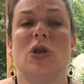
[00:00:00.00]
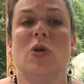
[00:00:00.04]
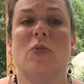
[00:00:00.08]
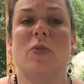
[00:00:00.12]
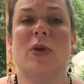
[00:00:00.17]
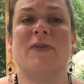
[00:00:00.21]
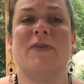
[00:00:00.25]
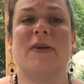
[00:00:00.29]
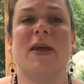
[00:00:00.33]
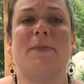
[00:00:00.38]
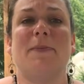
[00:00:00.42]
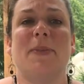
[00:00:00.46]

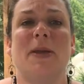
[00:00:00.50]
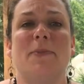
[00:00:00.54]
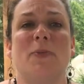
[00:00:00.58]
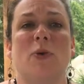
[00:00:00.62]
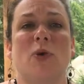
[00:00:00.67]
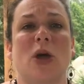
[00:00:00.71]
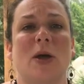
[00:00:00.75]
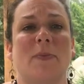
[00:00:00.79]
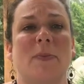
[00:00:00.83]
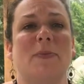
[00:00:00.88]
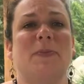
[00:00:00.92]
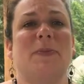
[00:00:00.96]
We've had people
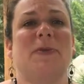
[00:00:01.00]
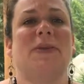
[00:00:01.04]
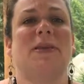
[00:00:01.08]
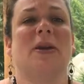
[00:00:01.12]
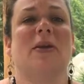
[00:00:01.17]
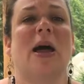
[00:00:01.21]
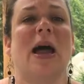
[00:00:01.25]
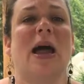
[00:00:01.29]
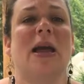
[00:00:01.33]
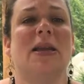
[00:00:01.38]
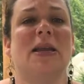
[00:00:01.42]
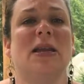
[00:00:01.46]
come up and say,
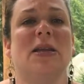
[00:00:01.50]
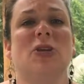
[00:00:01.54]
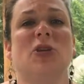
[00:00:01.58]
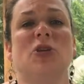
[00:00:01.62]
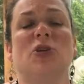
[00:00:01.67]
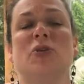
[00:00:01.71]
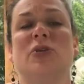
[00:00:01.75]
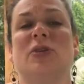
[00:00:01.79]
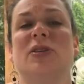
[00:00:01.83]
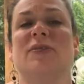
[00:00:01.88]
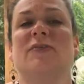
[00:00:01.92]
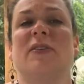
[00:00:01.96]
I need to
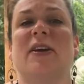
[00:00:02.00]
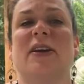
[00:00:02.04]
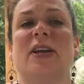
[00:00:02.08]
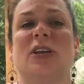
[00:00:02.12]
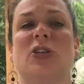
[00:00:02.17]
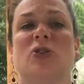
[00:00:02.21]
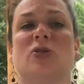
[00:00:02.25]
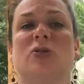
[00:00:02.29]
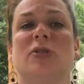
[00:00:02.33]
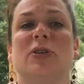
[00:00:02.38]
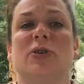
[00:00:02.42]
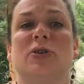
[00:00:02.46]
do this
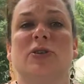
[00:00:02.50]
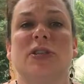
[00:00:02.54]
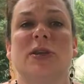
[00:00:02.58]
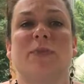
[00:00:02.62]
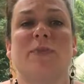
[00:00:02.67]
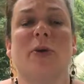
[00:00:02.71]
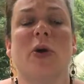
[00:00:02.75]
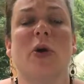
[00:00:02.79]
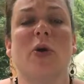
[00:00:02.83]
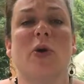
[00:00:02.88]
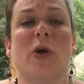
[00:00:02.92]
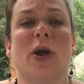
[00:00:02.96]
financial literacy
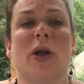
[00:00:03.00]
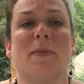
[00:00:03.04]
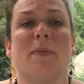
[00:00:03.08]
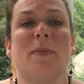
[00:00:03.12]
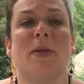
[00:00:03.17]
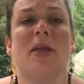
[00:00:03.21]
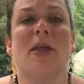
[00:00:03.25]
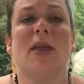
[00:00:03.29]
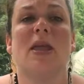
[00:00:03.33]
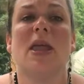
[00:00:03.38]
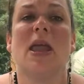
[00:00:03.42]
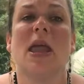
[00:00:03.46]
program,
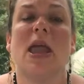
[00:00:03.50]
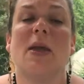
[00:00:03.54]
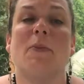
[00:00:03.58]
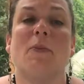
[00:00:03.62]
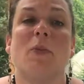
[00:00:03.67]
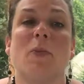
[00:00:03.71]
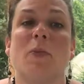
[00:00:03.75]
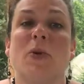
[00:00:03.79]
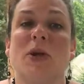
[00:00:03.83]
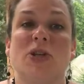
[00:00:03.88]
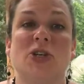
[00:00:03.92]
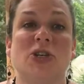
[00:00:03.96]
and
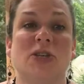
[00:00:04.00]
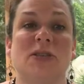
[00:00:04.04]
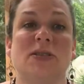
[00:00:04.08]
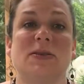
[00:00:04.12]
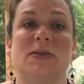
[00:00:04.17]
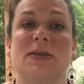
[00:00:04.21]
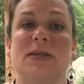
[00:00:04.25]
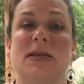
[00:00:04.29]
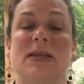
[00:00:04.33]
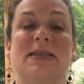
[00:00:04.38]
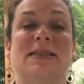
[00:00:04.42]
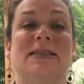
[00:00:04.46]
when we
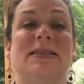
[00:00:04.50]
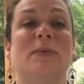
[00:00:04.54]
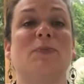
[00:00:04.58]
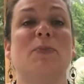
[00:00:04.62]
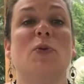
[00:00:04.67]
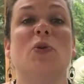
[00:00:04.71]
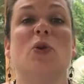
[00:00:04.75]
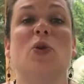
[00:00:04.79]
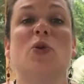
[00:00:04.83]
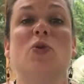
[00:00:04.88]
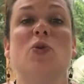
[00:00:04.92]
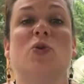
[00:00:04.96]
just did a
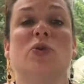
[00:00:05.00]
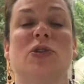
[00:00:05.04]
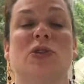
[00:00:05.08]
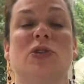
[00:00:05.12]
simple Google